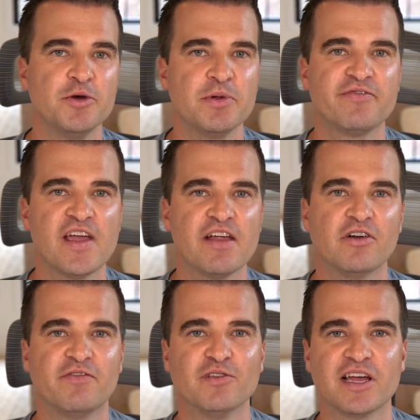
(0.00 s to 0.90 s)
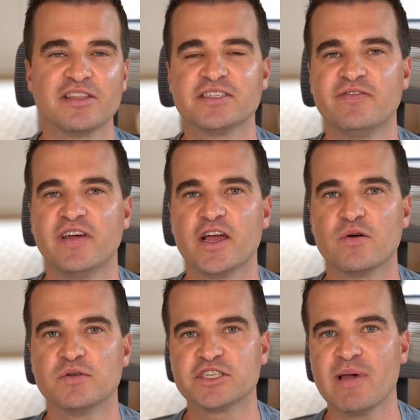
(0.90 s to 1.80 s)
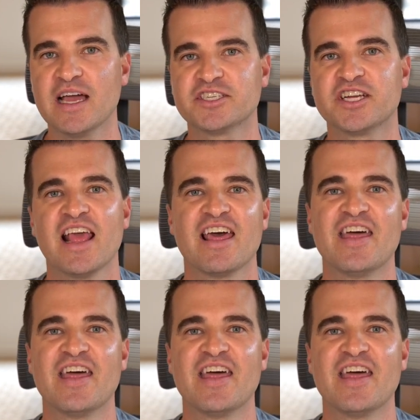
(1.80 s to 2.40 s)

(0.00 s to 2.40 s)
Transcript: Do me a favor, if you like this video, smash